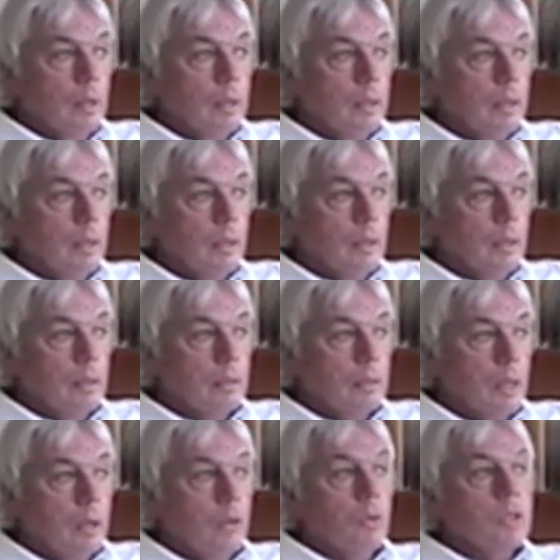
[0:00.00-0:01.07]
Yeah,
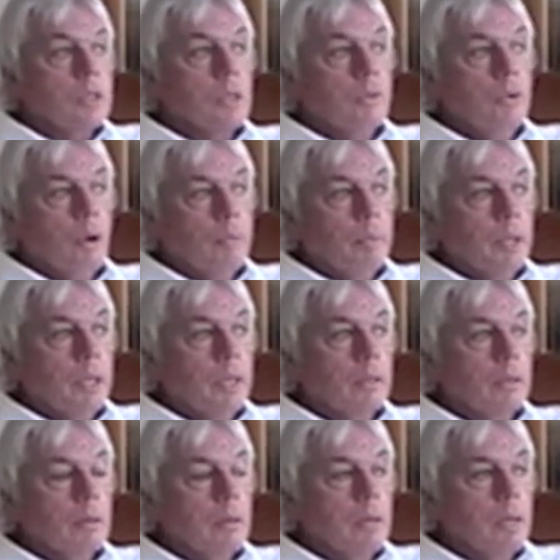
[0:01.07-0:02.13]
and also not
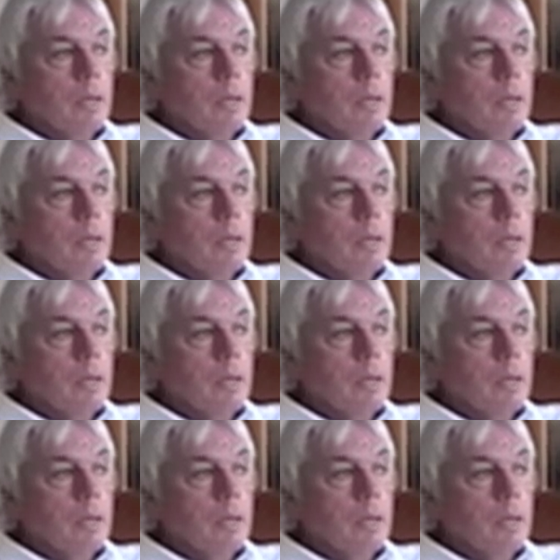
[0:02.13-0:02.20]
being